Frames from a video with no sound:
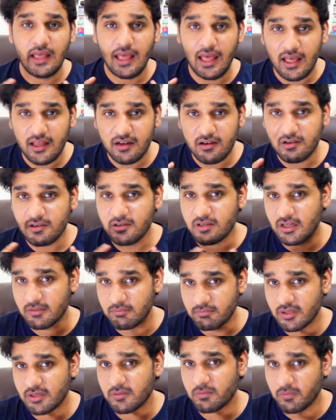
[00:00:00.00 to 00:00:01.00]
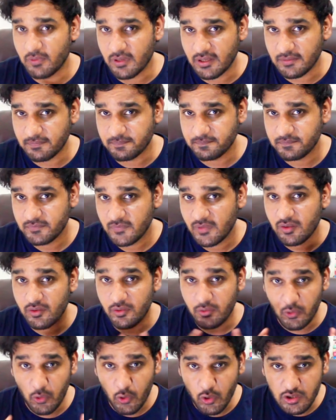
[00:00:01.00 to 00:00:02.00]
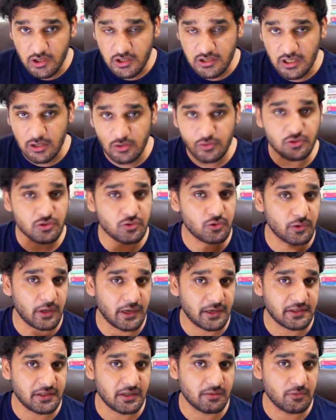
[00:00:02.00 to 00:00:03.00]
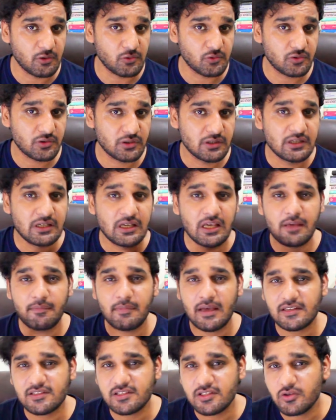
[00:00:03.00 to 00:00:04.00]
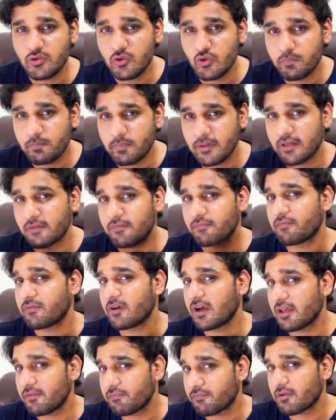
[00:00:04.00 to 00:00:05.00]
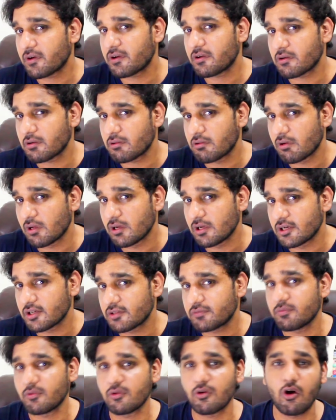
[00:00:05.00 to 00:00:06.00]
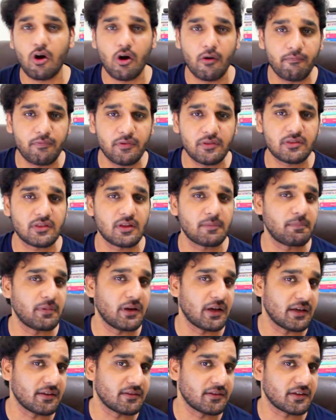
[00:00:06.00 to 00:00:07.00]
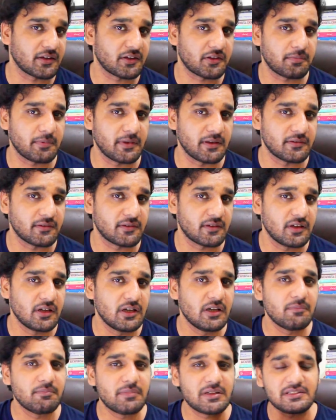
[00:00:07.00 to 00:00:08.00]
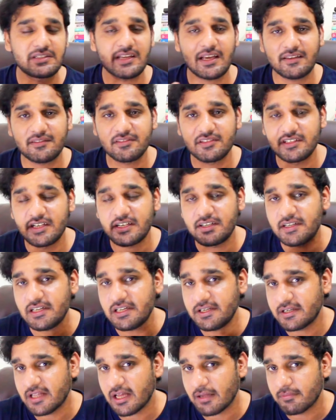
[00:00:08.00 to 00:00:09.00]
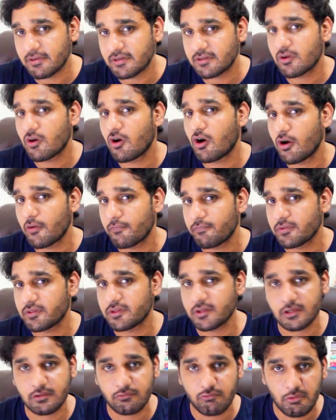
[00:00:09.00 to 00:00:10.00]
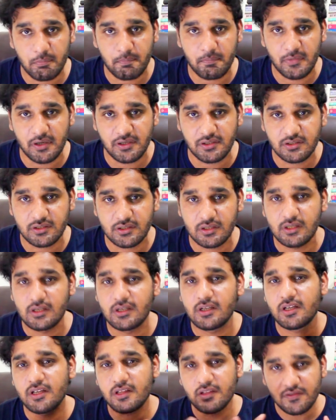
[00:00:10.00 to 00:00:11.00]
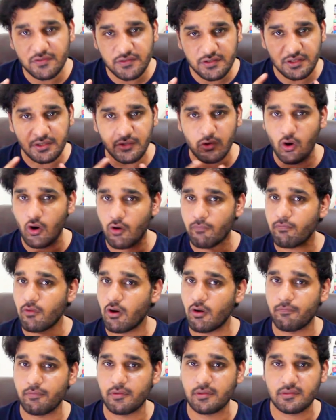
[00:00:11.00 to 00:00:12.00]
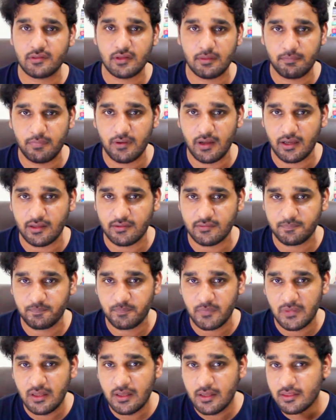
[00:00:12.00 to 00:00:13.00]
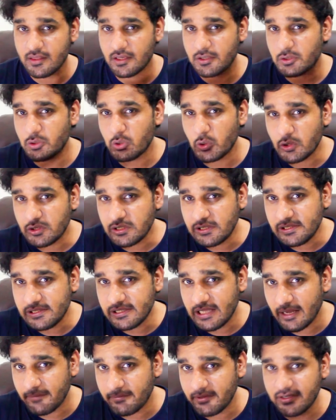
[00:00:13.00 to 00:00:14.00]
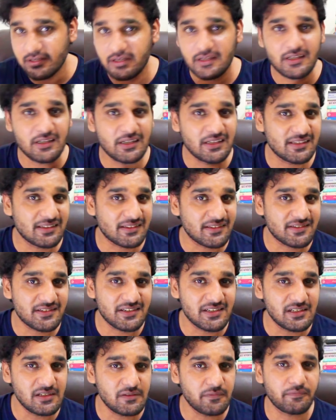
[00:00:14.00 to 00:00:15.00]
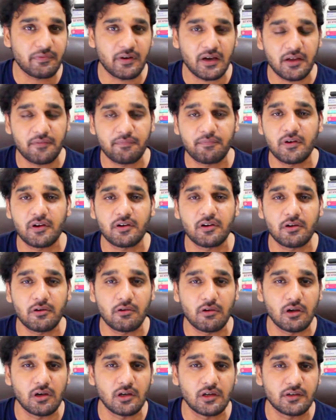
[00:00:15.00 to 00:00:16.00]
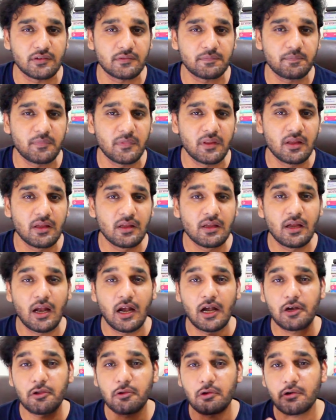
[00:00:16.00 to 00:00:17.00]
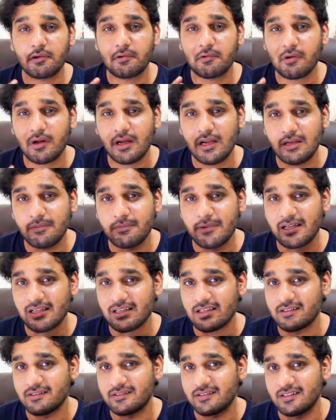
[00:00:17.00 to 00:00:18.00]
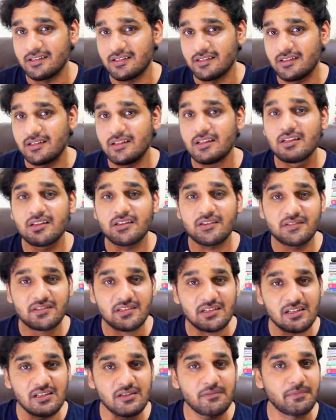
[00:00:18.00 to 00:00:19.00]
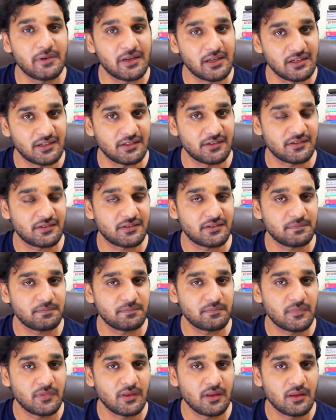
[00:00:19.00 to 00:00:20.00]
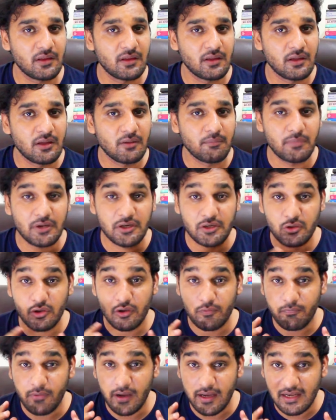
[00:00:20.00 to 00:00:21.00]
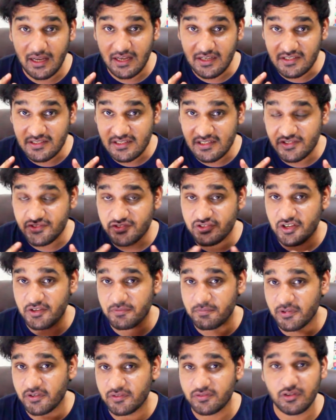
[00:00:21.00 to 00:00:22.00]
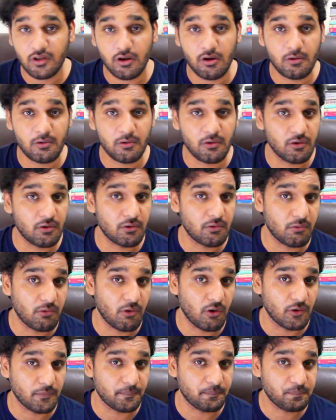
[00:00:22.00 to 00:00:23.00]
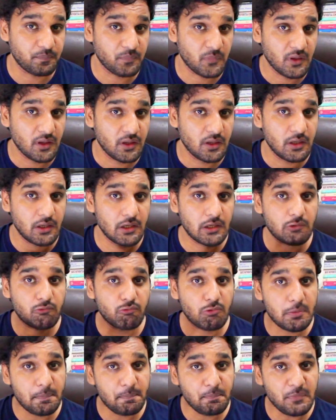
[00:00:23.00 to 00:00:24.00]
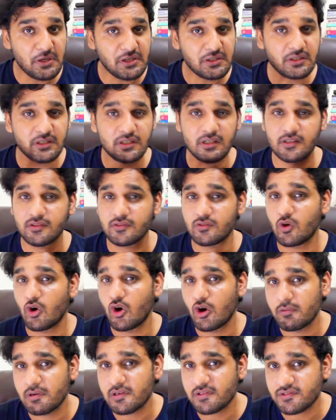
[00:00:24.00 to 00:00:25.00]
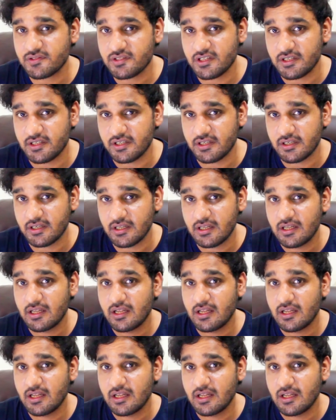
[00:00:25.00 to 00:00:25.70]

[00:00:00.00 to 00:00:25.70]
Error number 1, wrong account, correct amount. Imagine you pay $500 for office supplies expense, but accidentally debit office equipment instead of office supplies. The total debit is still $500 and your trial balance is still balance, but your financial statements are now wrong. Equipment is overstated